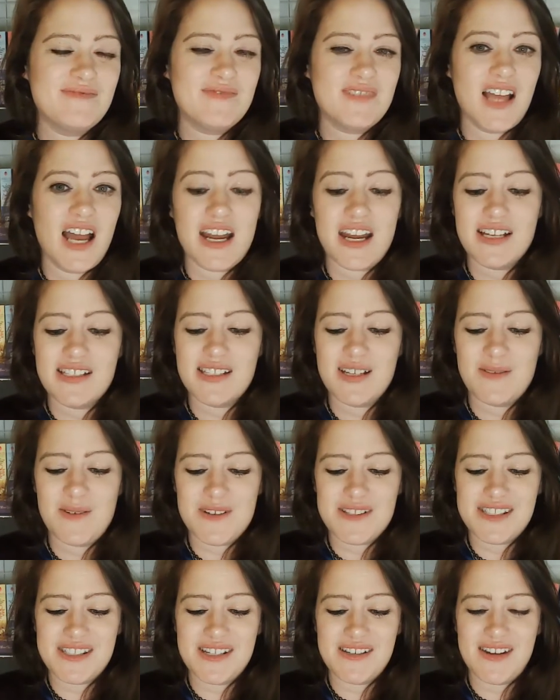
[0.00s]
I guess I
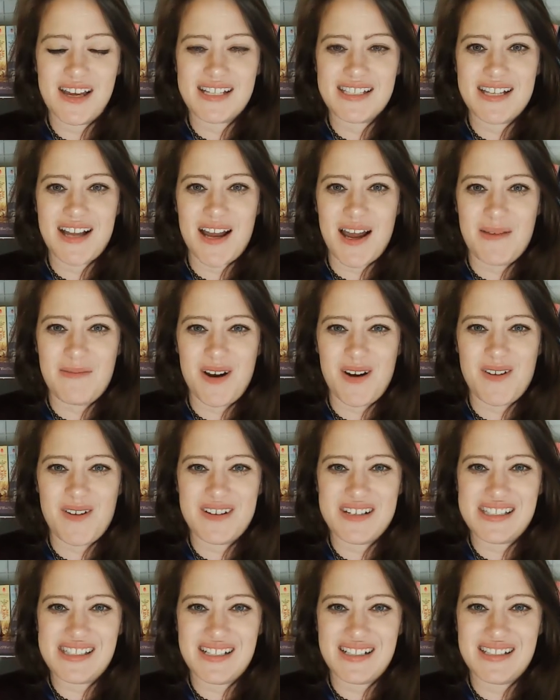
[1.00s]
won't see you next time. I
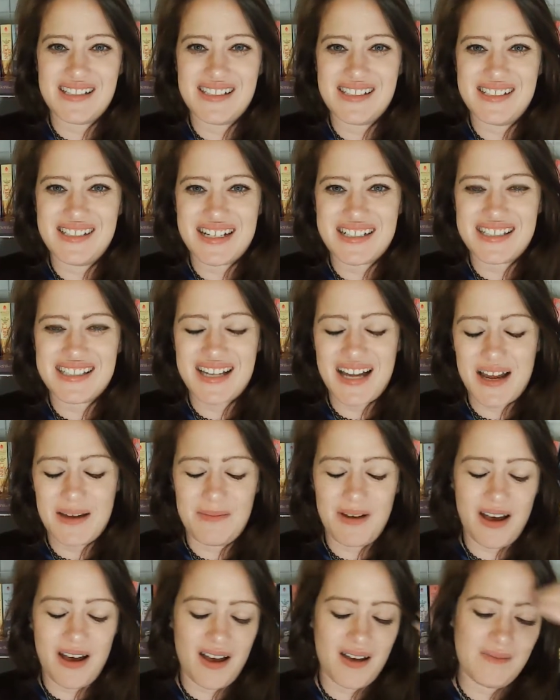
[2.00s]
always say I'll see you next
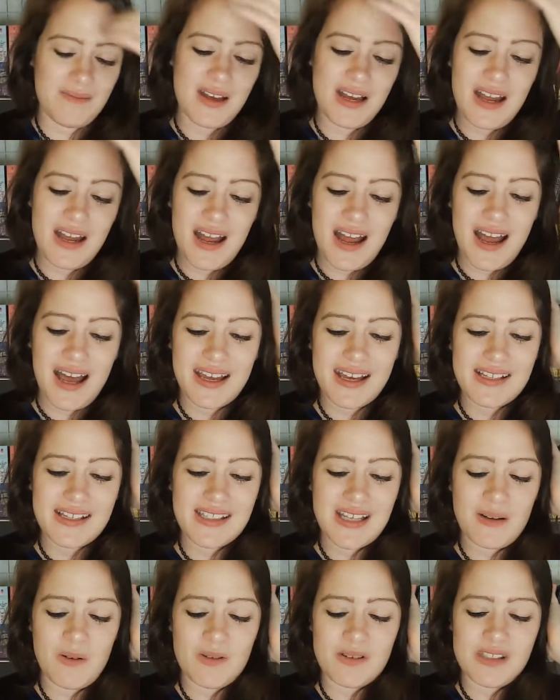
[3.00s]
time. I guess
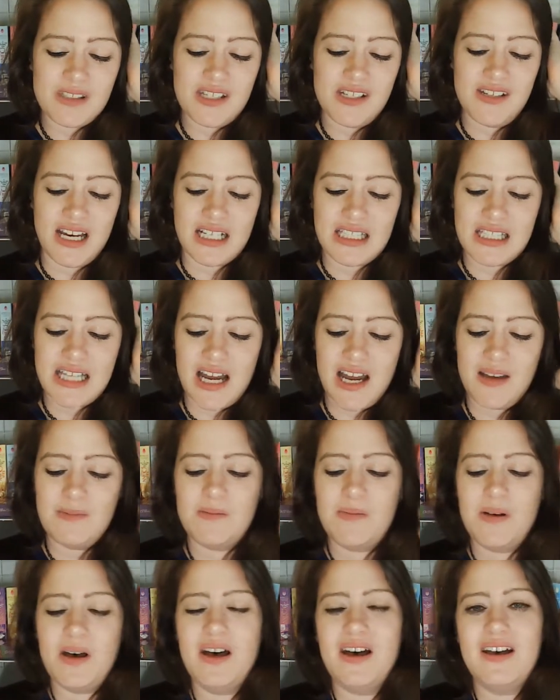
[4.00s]
I won't see you next time,
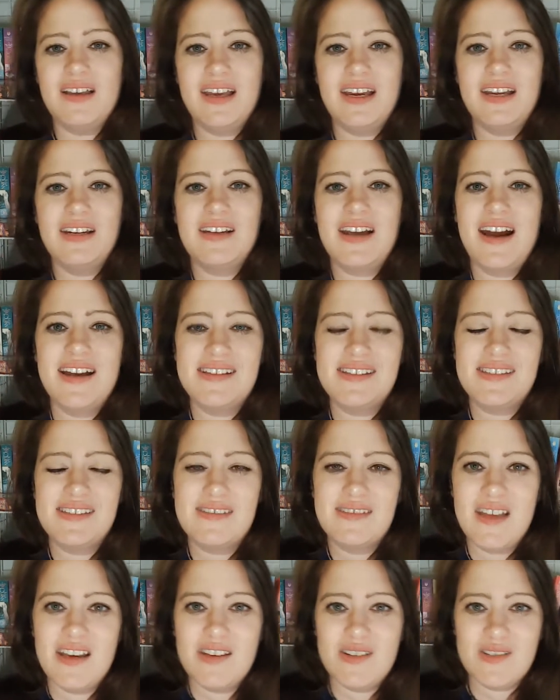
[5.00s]
but again, guys,
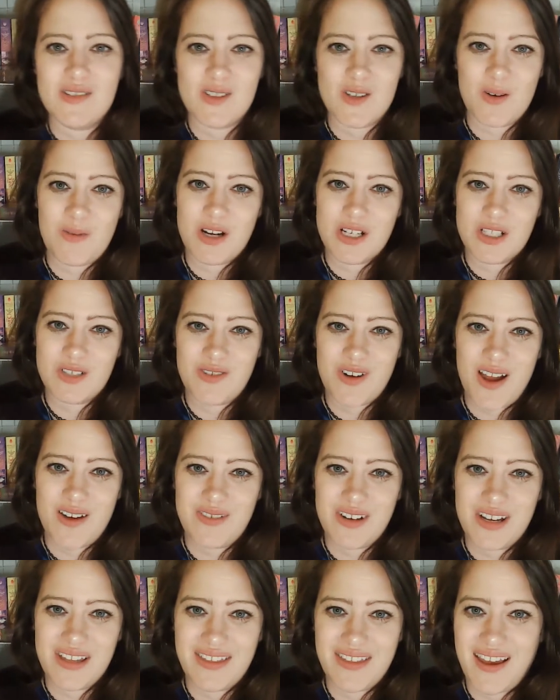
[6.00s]
thank you so much for
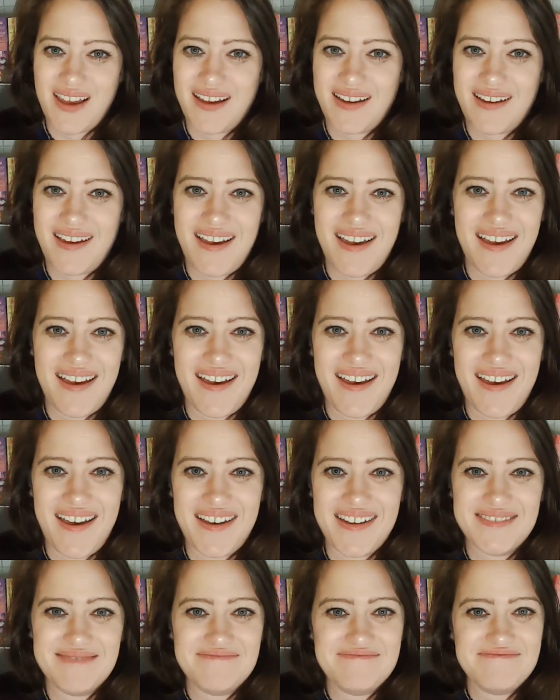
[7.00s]
everything,
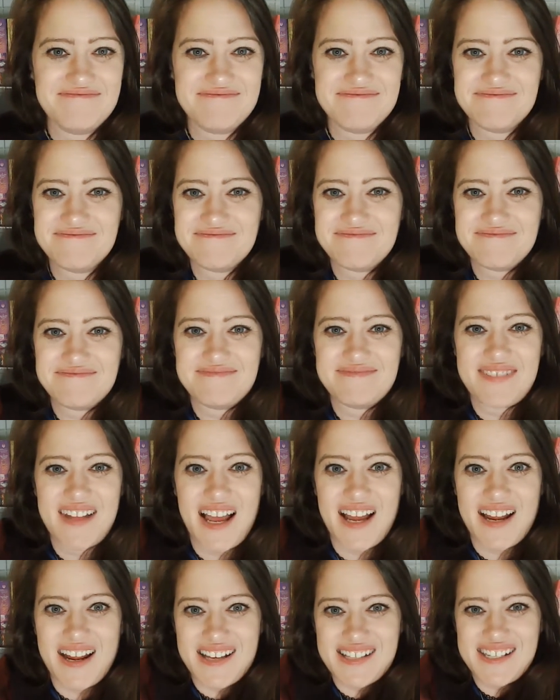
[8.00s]
and
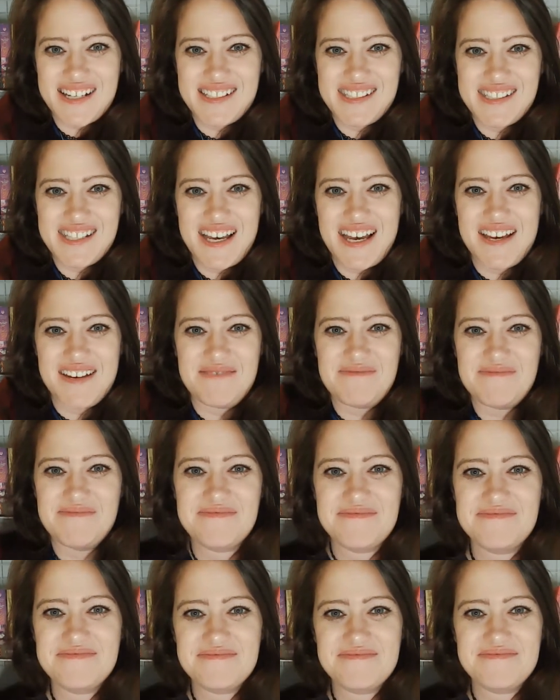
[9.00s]
I guess that's it.
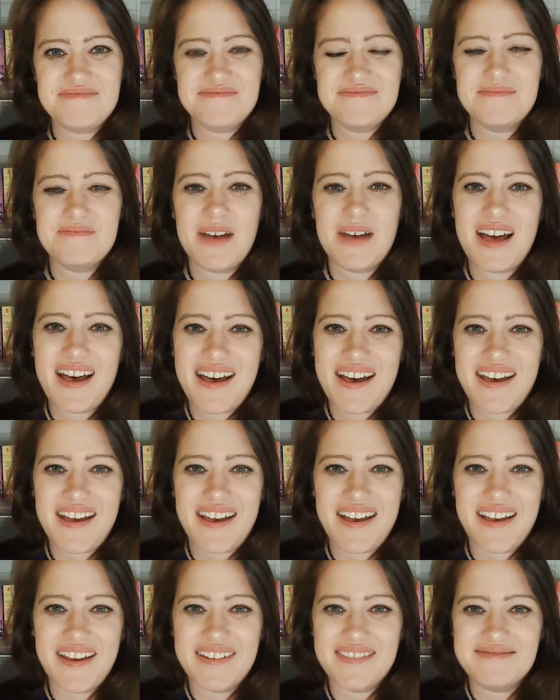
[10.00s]

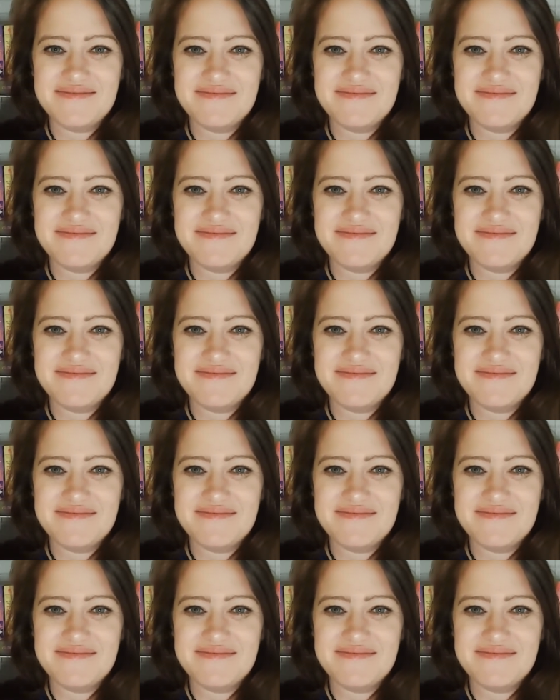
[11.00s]
Bye.